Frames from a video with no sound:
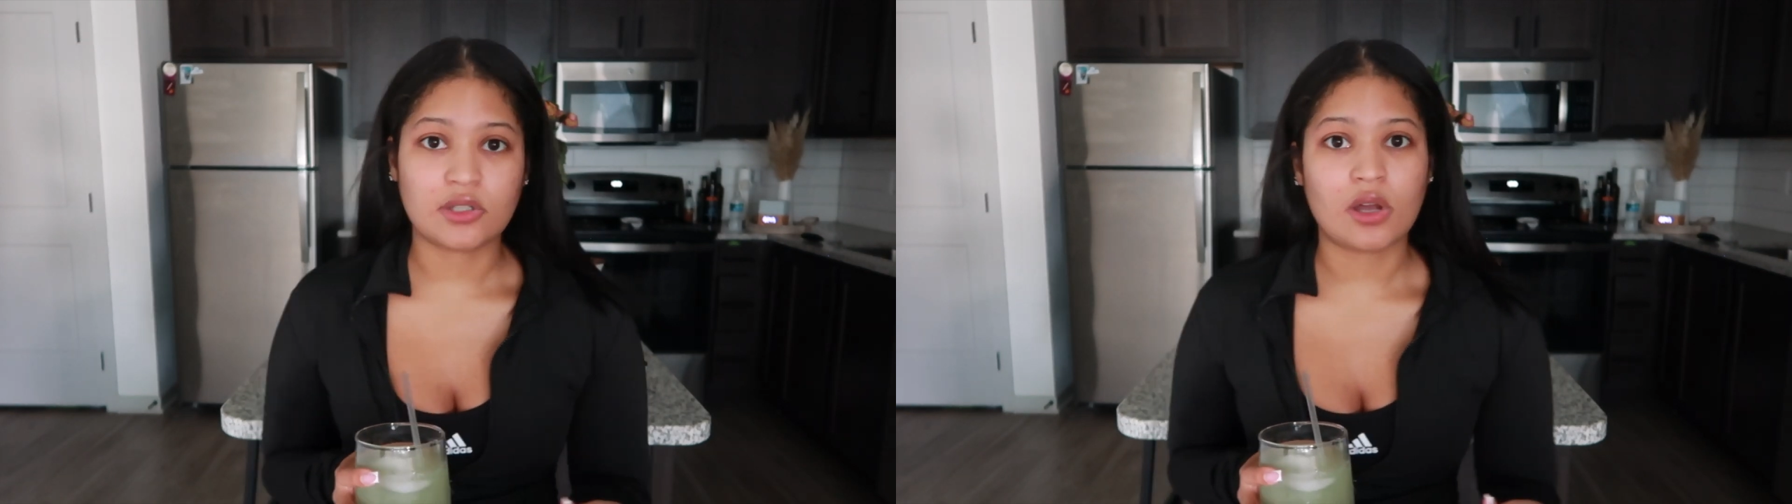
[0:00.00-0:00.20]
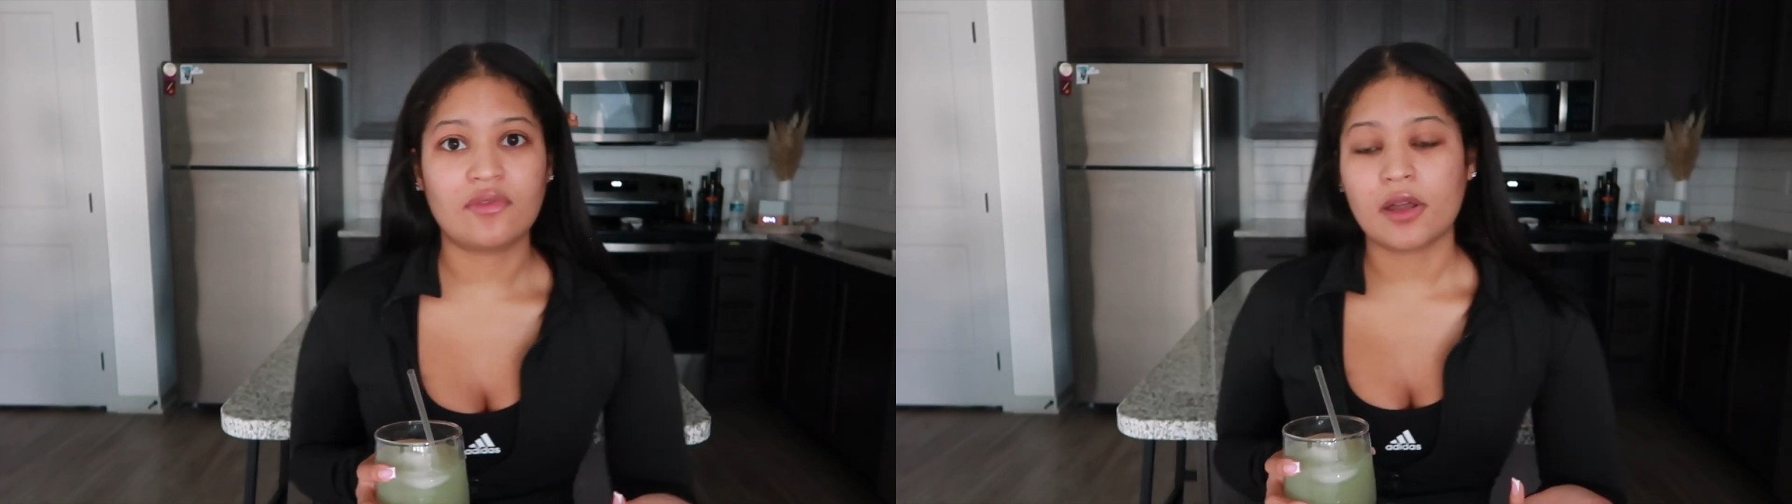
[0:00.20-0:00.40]

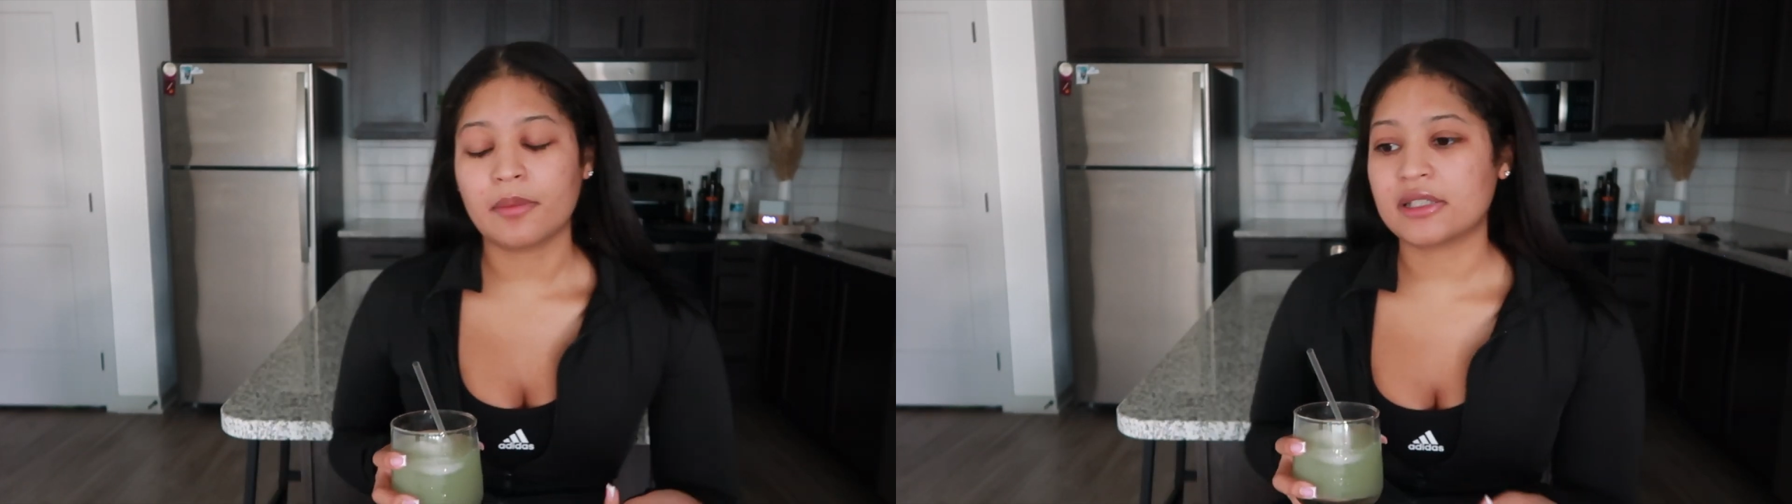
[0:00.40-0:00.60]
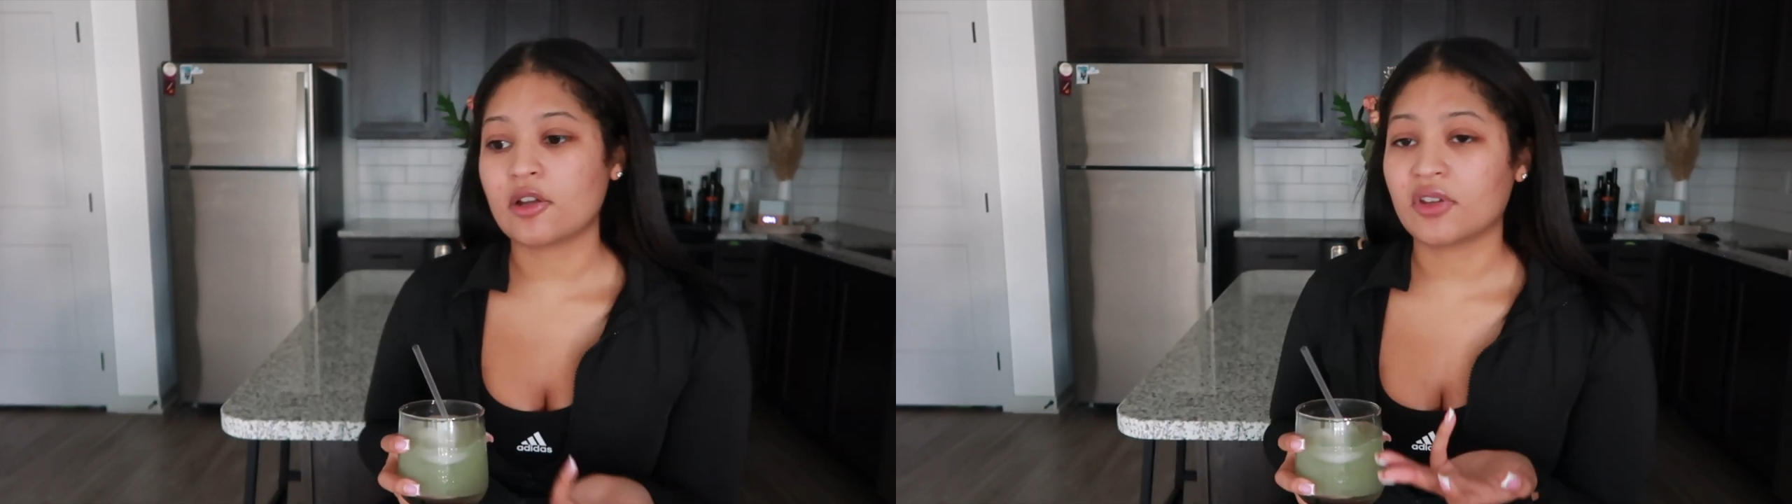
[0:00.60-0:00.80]
So I found
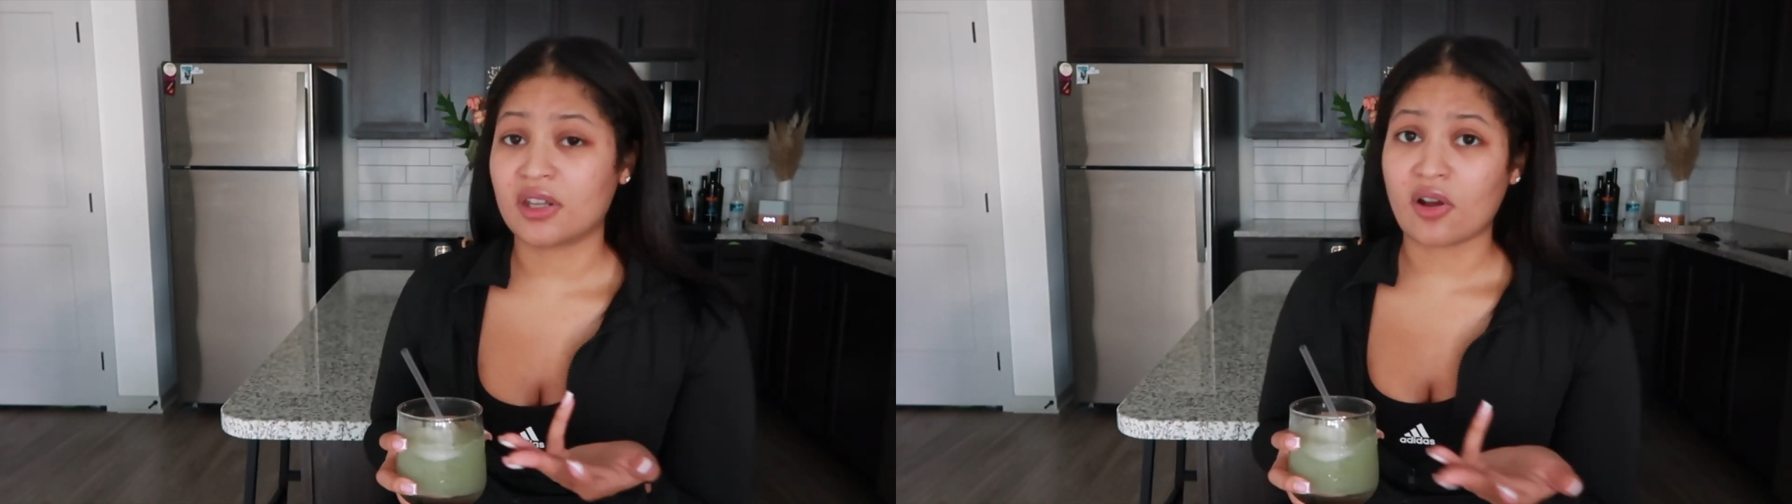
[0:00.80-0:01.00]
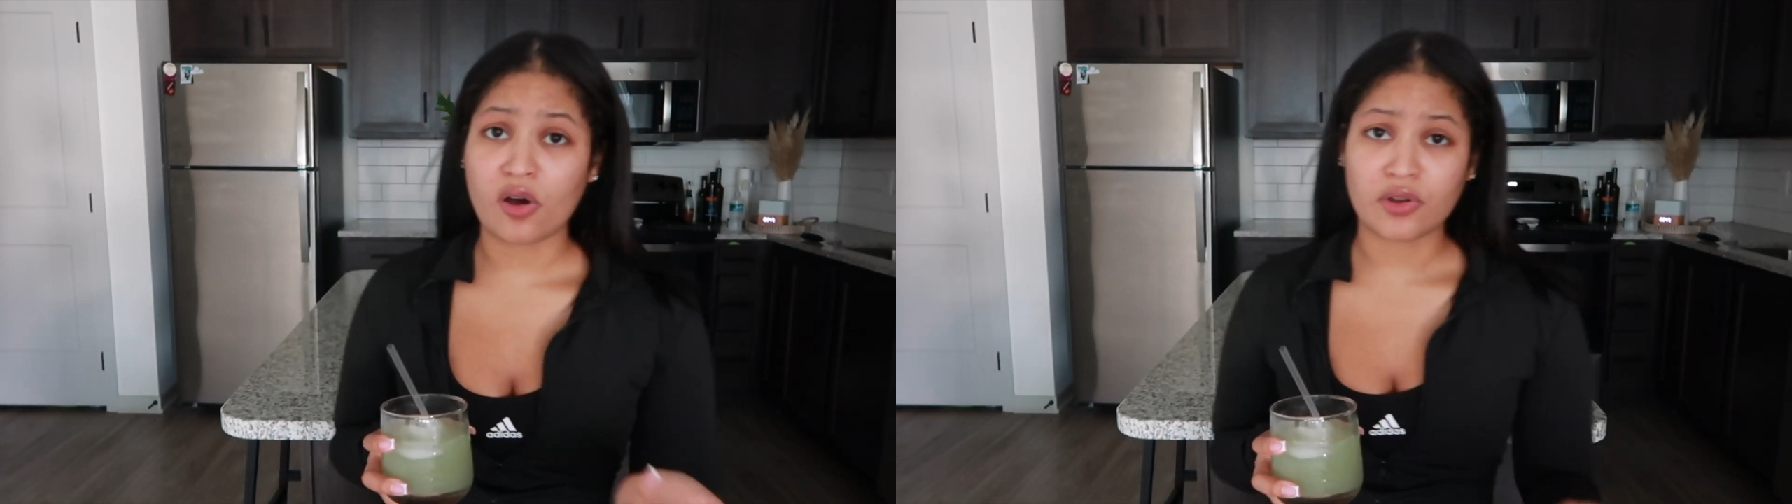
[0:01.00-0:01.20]
myself
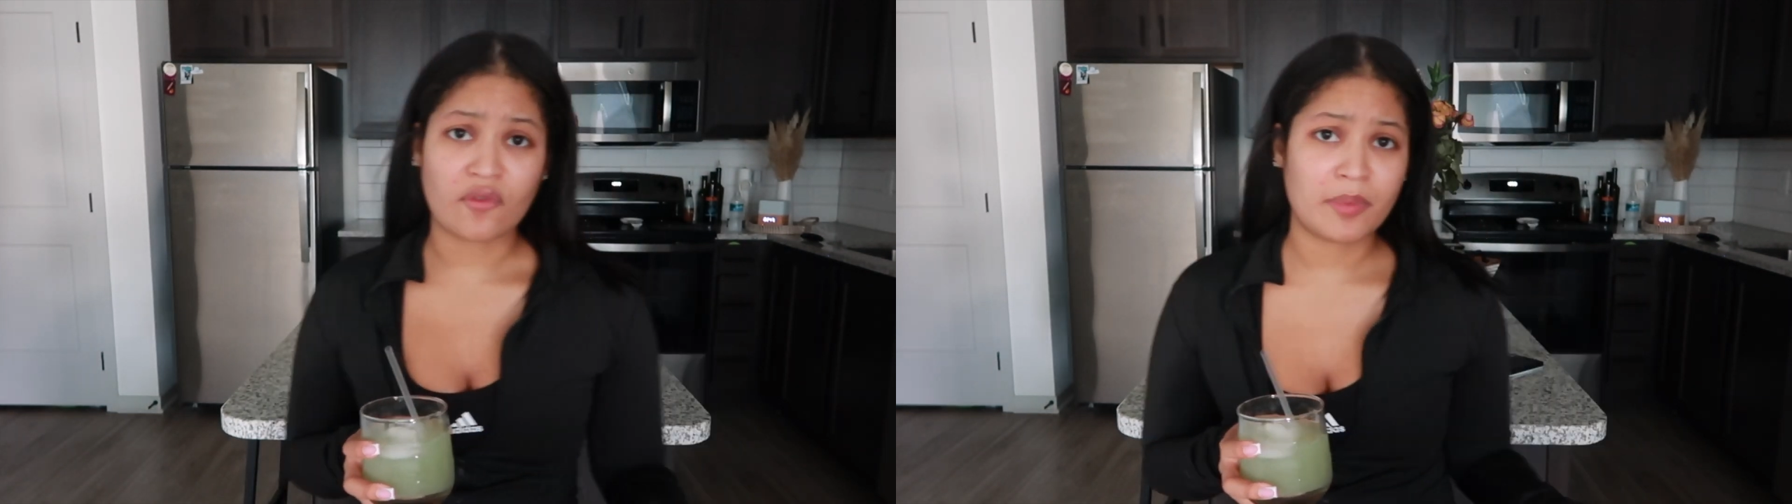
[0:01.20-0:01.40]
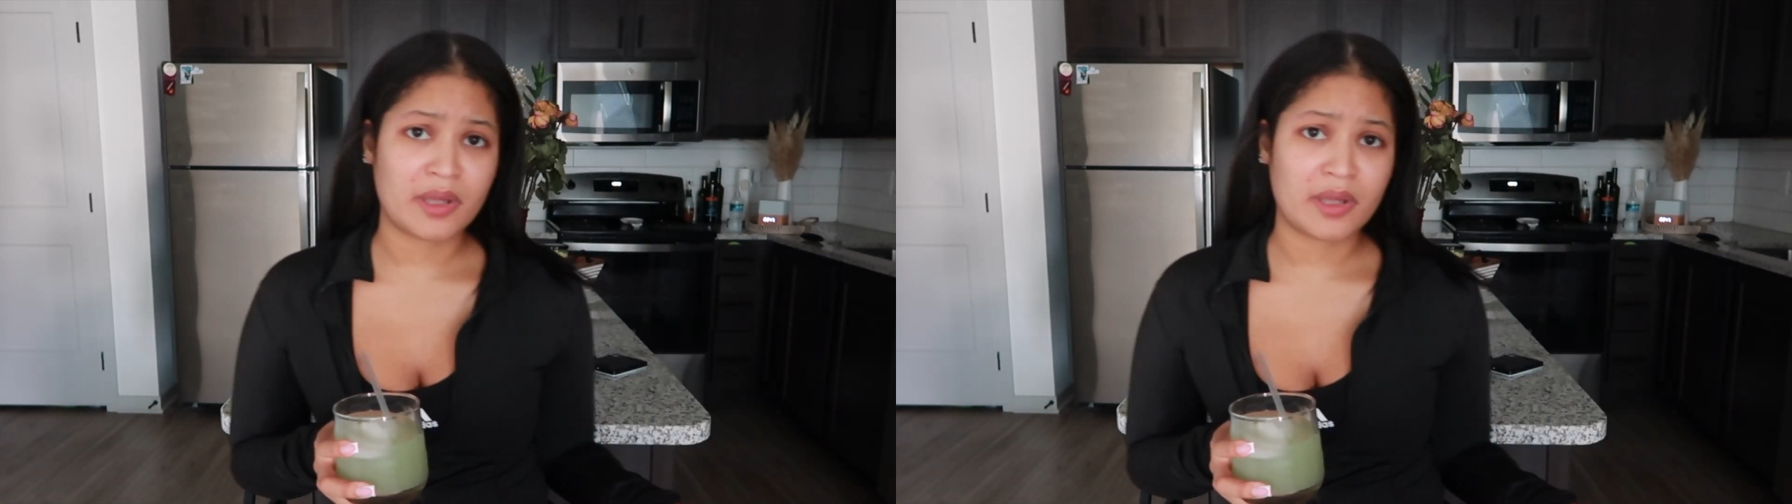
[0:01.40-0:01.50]
getting called off a